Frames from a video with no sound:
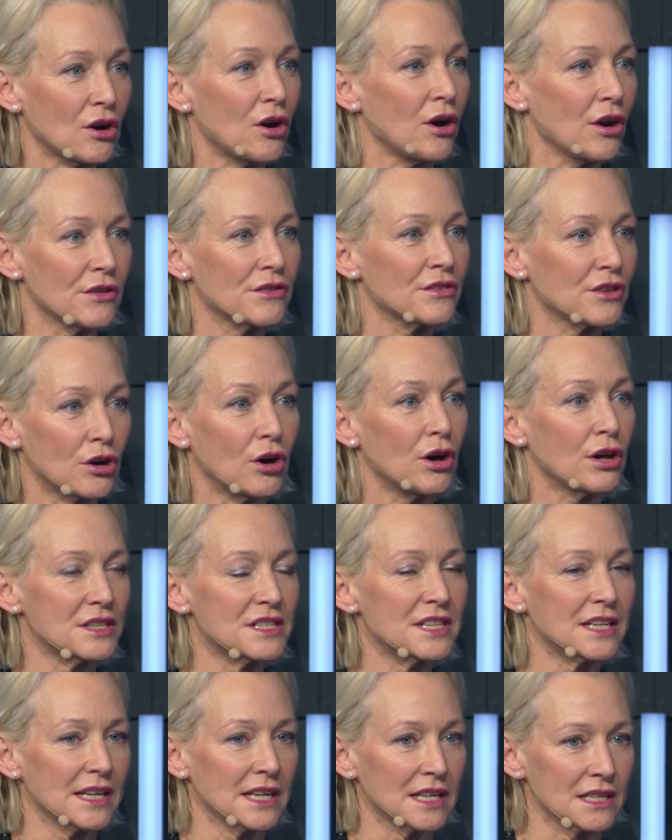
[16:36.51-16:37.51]
on the
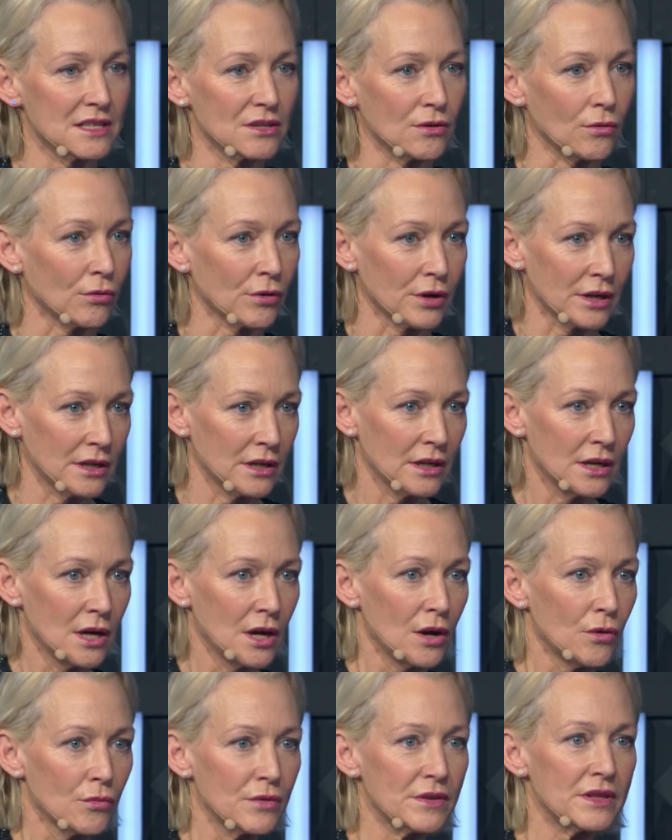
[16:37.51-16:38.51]
continent or
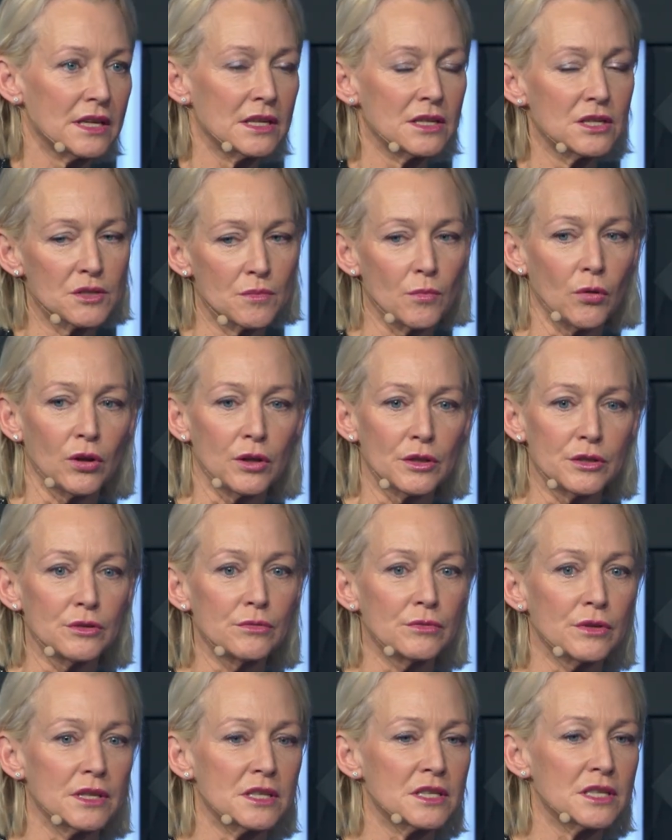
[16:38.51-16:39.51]
within smaller
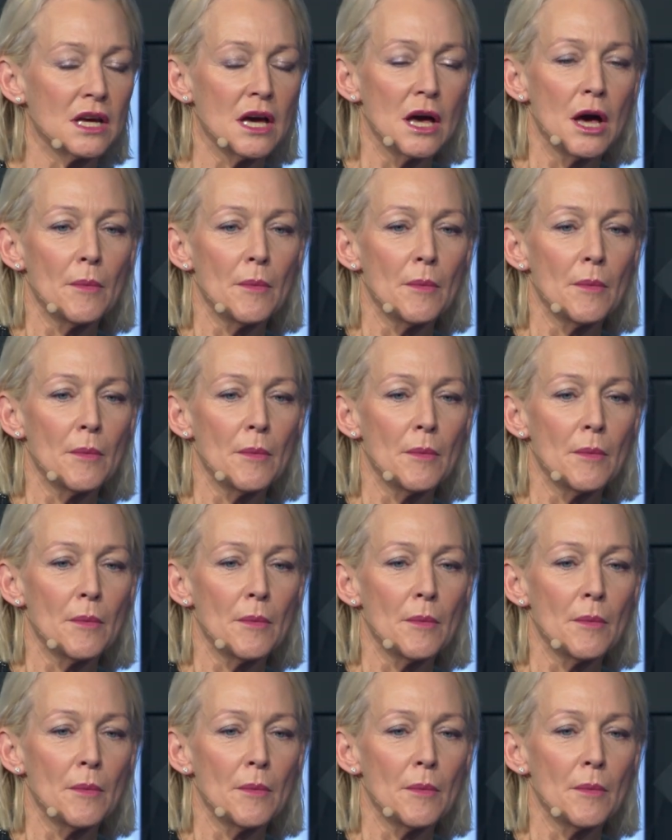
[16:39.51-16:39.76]
units.